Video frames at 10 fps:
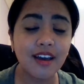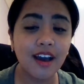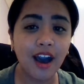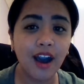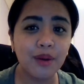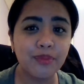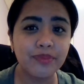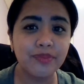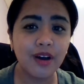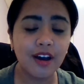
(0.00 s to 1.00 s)

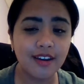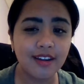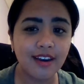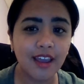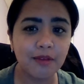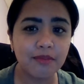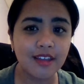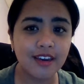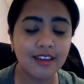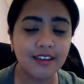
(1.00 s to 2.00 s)
a nickname
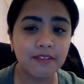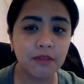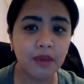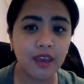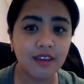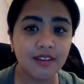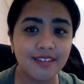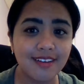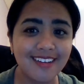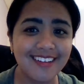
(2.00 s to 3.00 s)
that he gives me
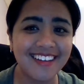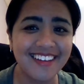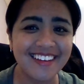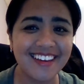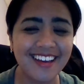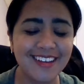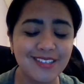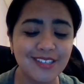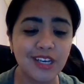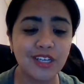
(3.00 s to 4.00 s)

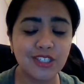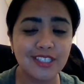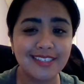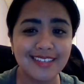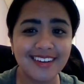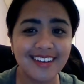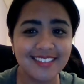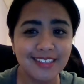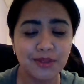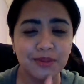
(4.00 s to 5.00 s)
is
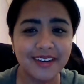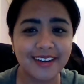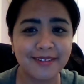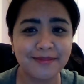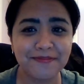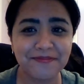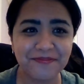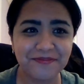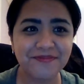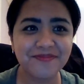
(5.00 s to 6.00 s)
Justina Deluina.
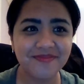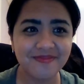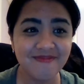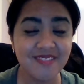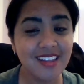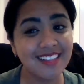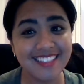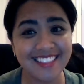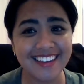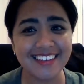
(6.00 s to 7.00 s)

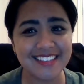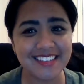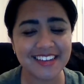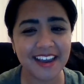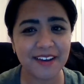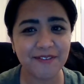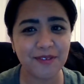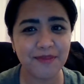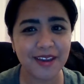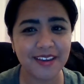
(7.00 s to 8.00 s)
Thanks, Dad,
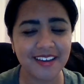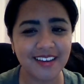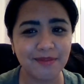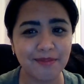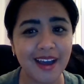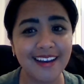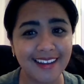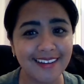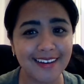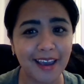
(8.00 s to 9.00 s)
for making my
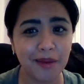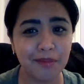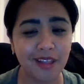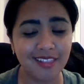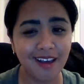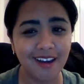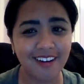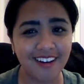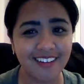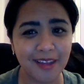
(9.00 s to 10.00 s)
nickname
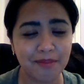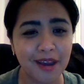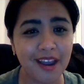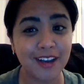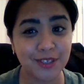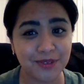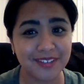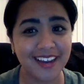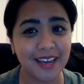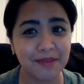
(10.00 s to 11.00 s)
longer than my
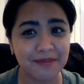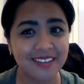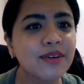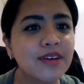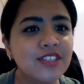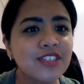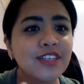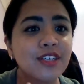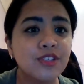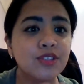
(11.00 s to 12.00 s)
actual name.
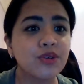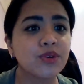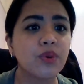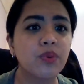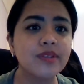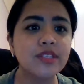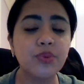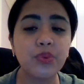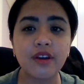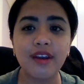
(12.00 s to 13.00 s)
Question 2. What's
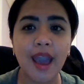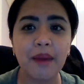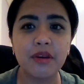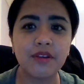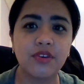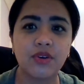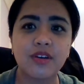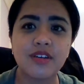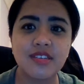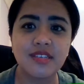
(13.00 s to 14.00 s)
a weird habit of
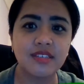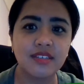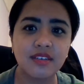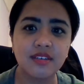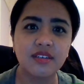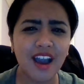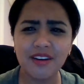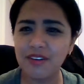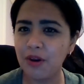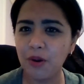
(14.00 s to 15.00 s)
yours? I
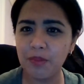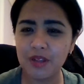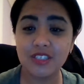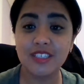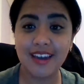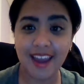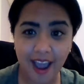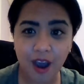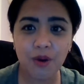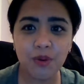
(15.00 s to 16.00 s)
don't know much
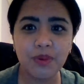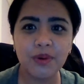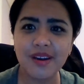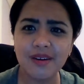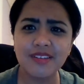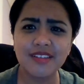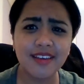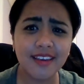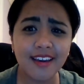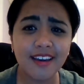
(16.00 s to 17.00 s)
now, but when I was a
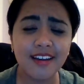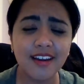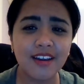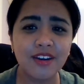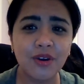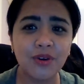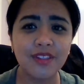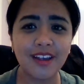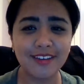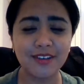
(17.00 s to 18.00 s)
kid, I know
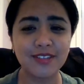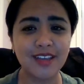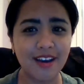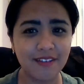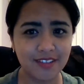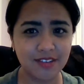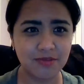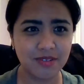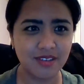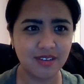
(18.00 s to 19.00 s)
that I used to have this
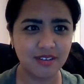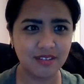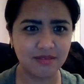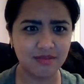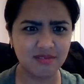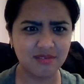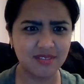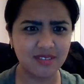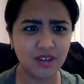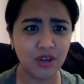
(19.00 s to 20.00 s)
really
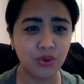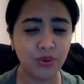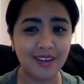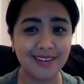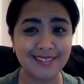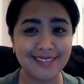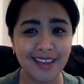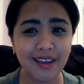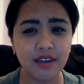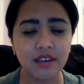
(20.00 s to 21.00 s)
annoying
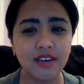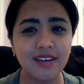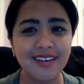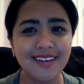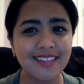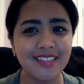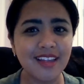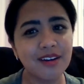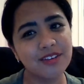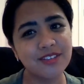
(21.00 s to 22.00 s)
tic
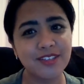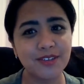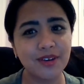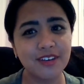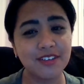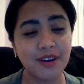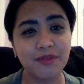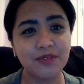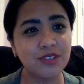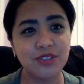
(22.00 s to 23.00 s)
that I used to do. I
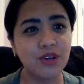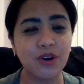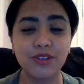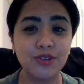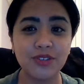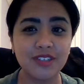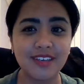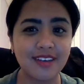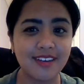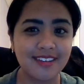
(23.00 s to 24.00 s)
would
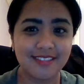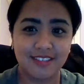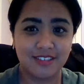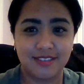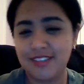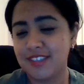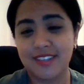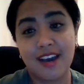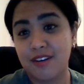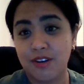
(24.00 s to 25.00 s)
usually
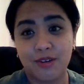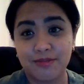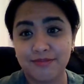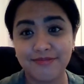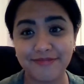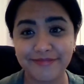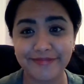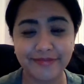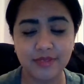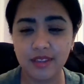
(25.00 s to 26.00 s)
just, I don't know,
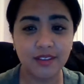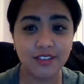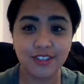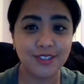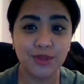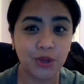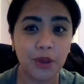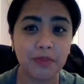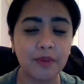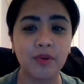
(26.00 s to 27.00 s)
just to
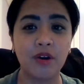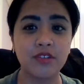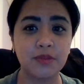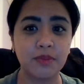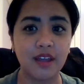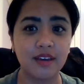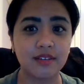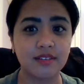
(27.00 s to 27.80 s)
annoy people, I would just be like...